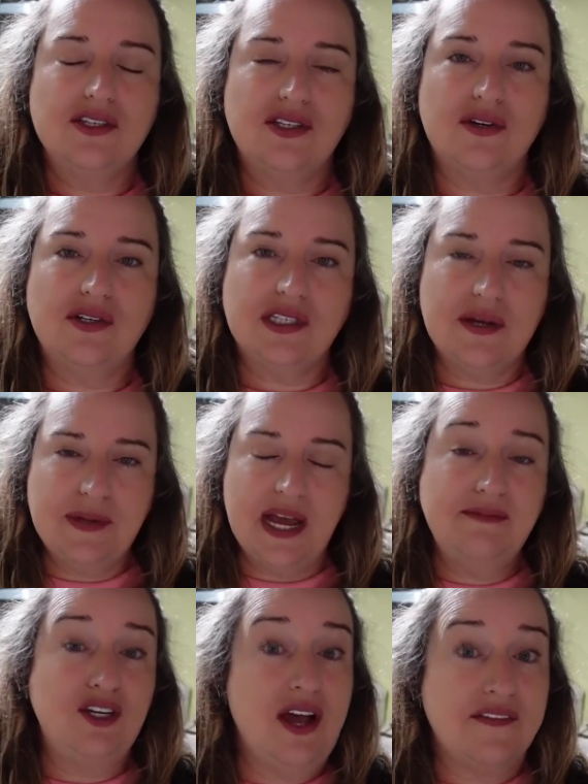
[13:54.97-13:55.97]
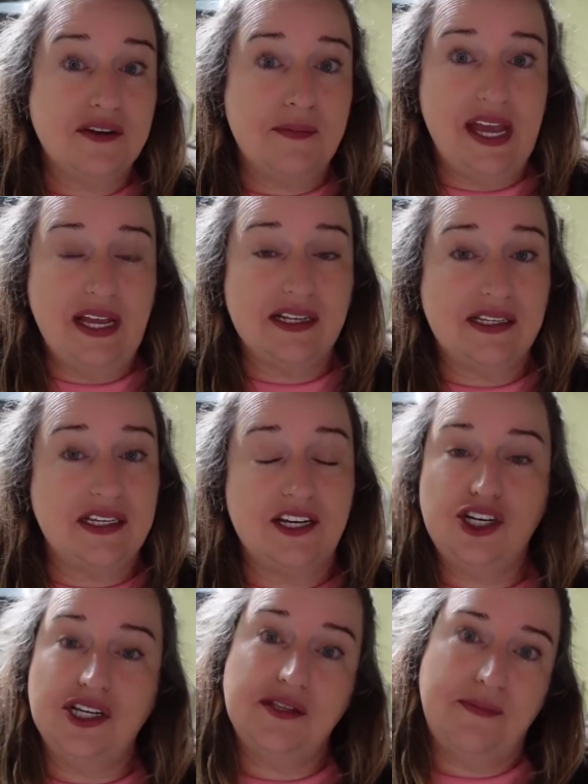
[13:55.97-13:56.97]
So sometimes you have to make
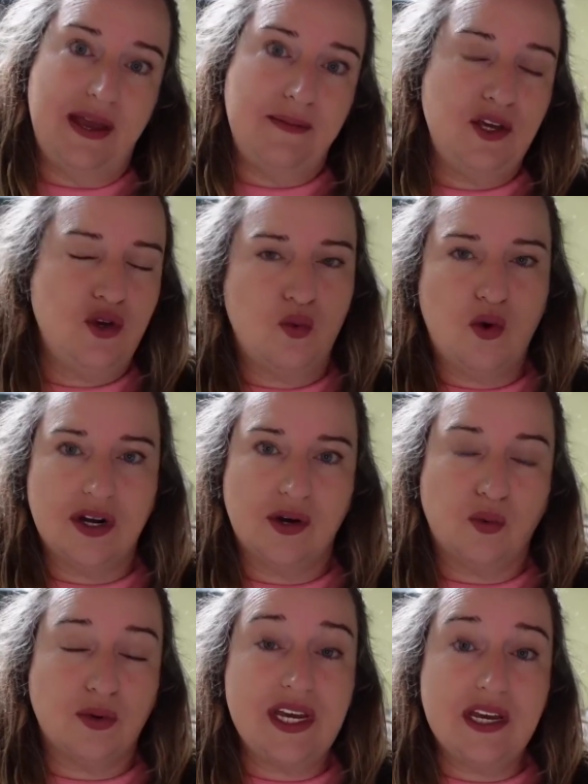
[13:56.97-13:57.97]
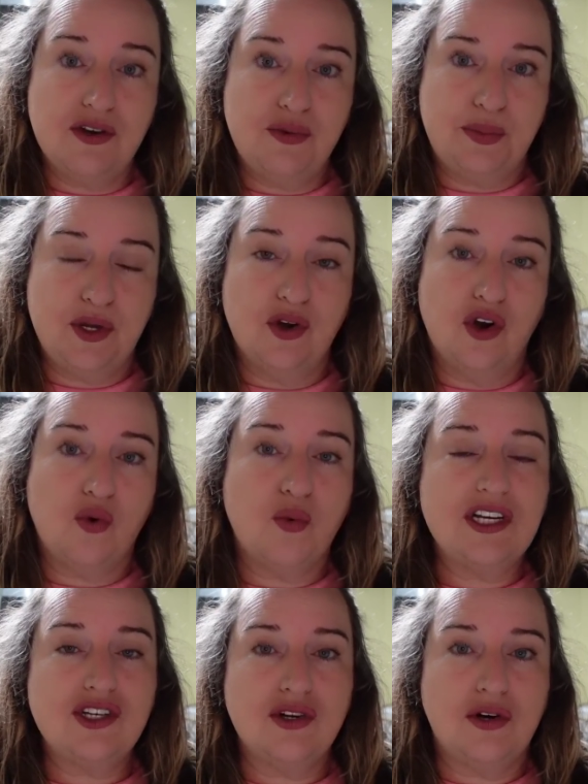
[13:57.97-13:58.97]
decisions. Maybe you want to recoup your
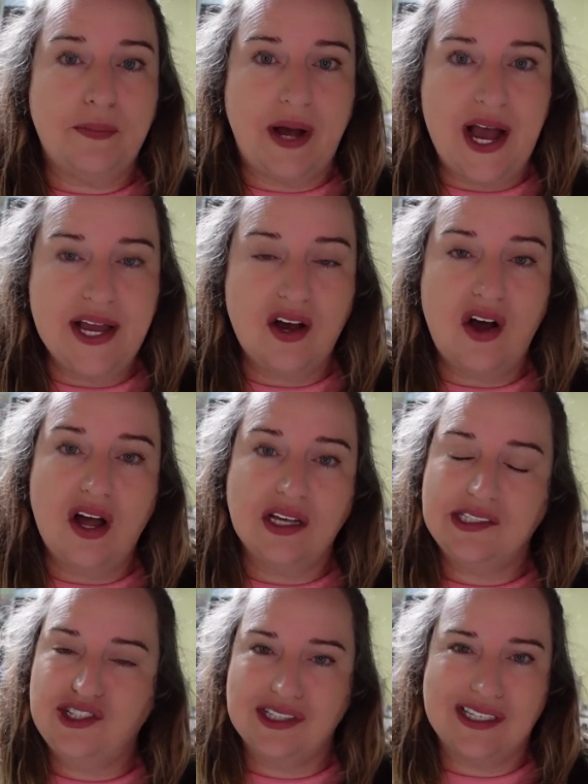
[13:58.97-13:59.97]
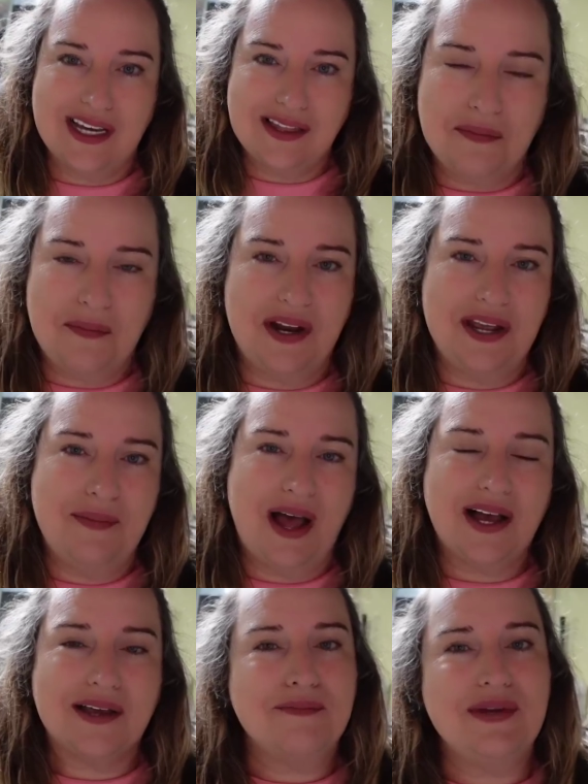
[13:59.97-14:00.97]
original buy cost, just money
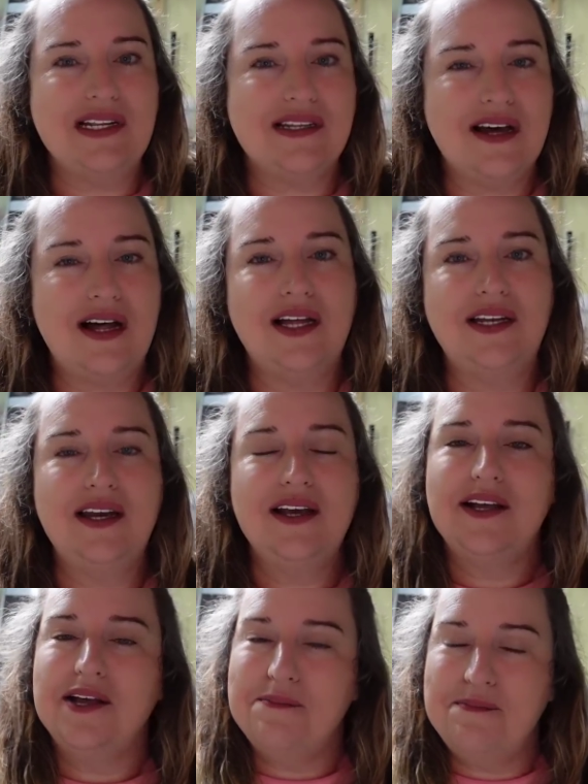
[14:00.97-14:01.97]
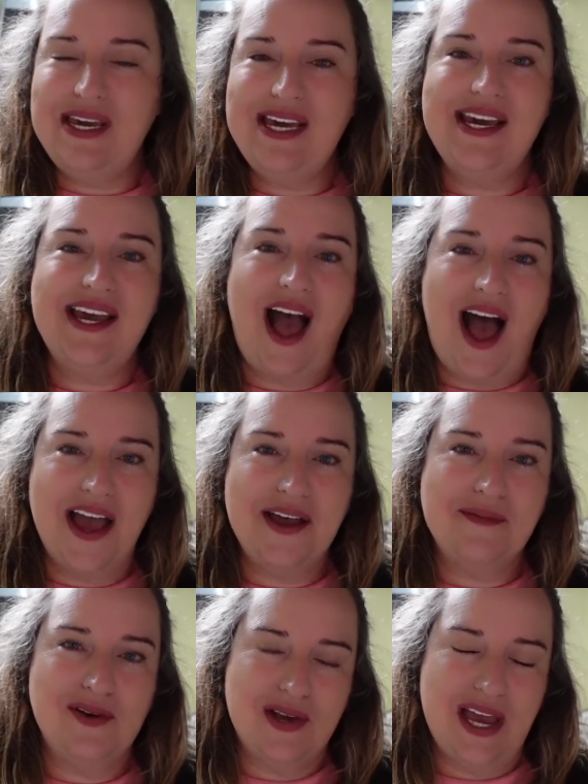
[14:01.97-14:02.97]
back and be done me, I
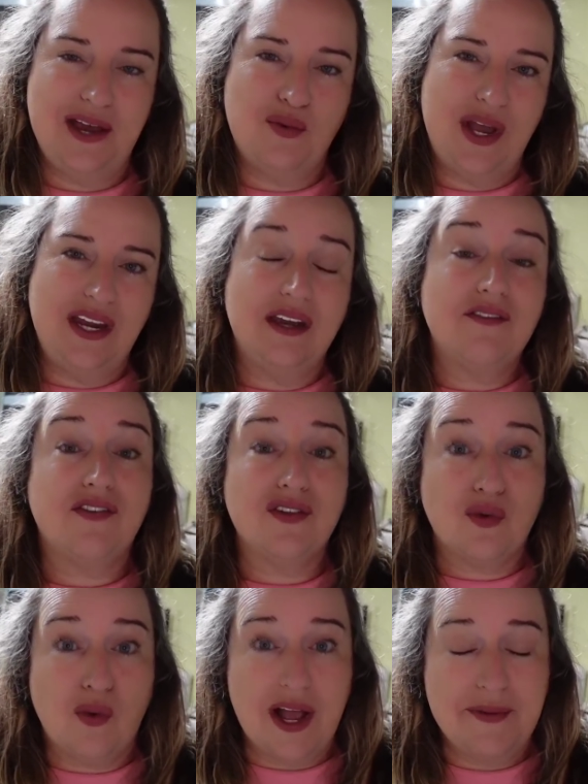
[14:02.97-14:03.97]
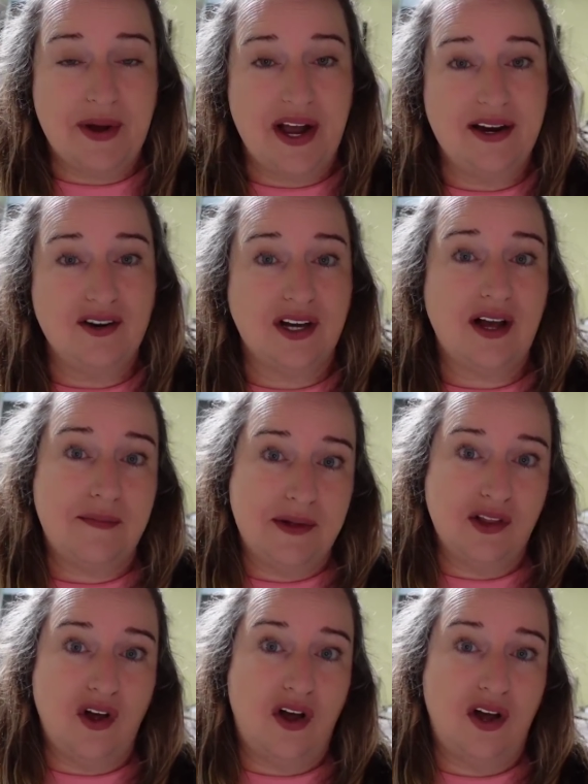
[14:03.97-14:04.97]
am okay waiting for the right buyer to come
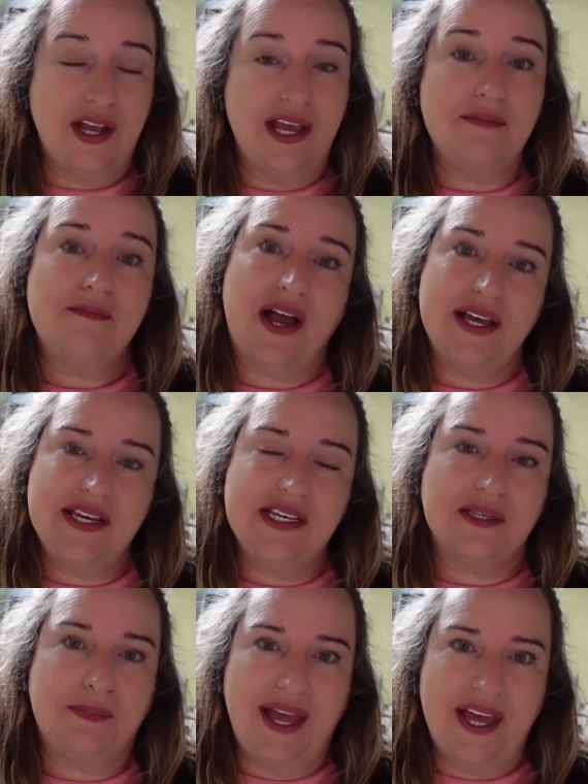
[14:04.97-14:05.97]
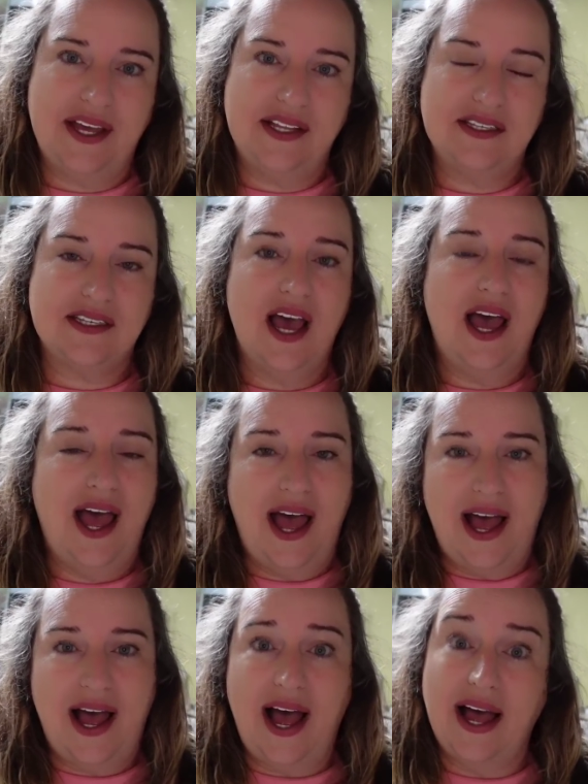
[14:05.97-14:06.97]
along and buy these pens
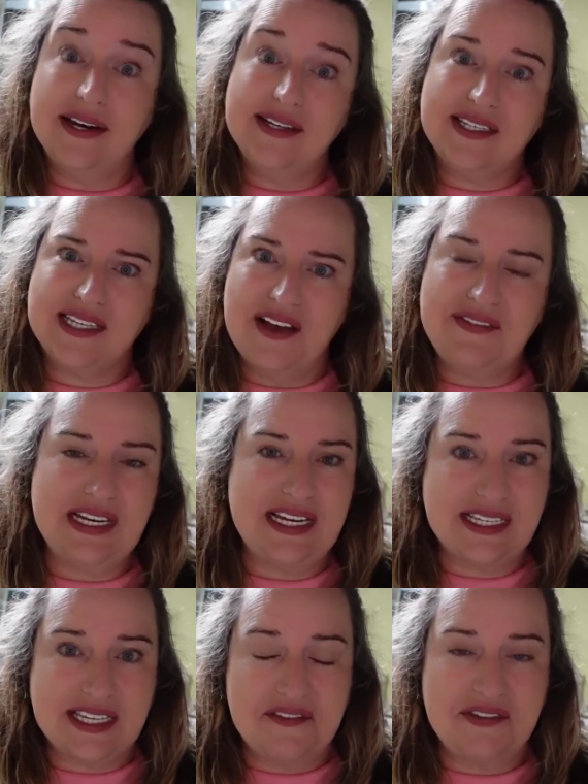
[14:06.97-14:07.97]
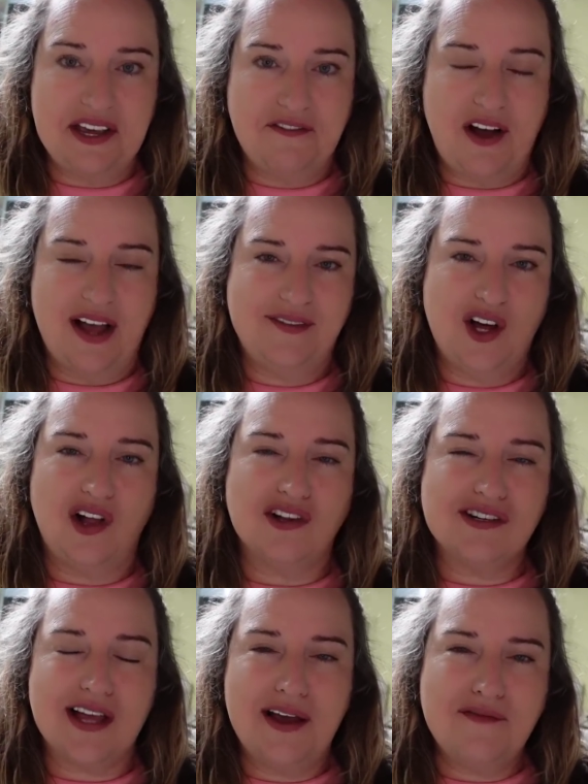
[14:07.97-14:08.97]
at 70
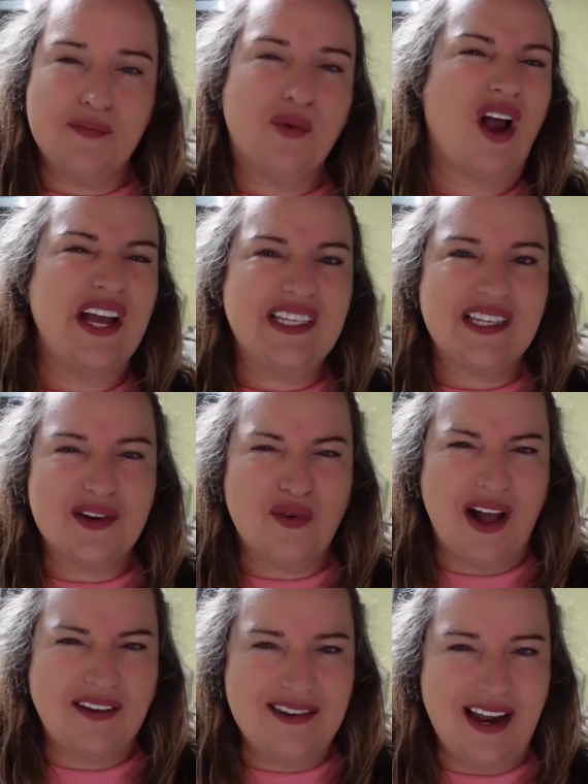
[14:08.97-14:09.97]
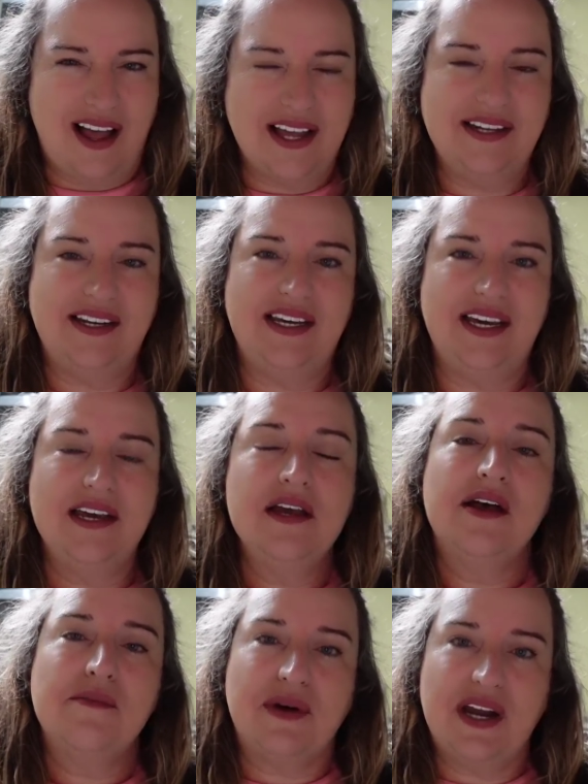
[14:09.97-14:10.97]
$75. I haven't priced it around 90
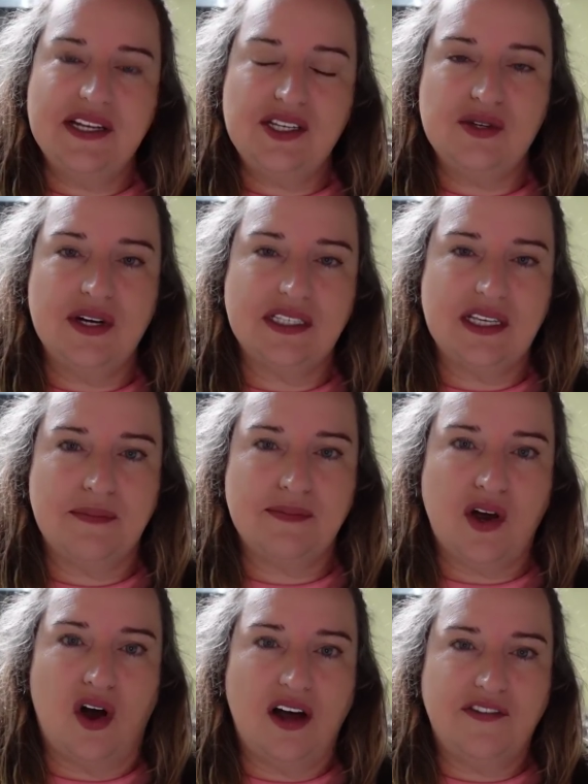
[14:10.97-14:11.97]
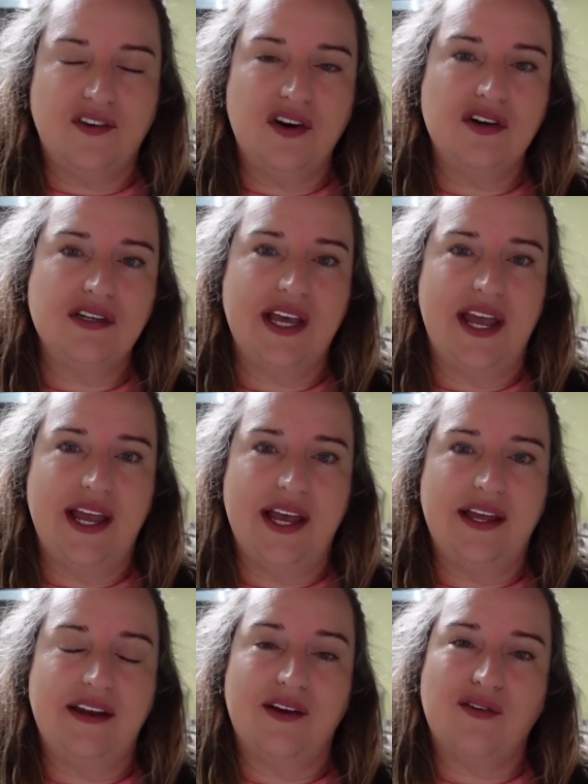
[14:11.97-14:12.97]
but I do accept offers
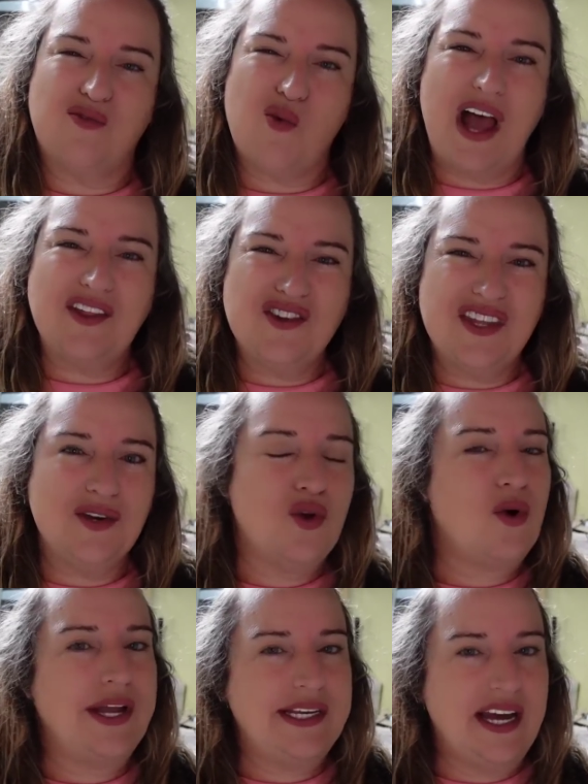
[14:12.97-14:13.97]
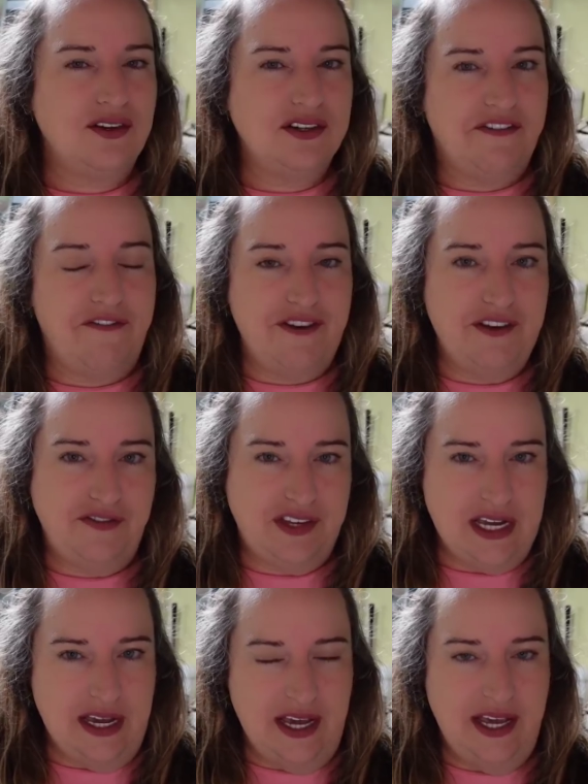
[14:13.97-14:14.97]
and rather than going down to
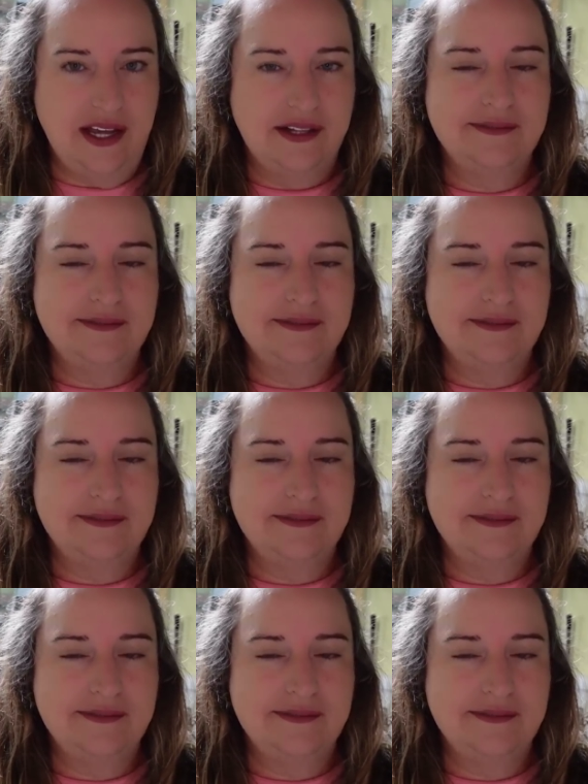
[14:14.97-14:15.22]
50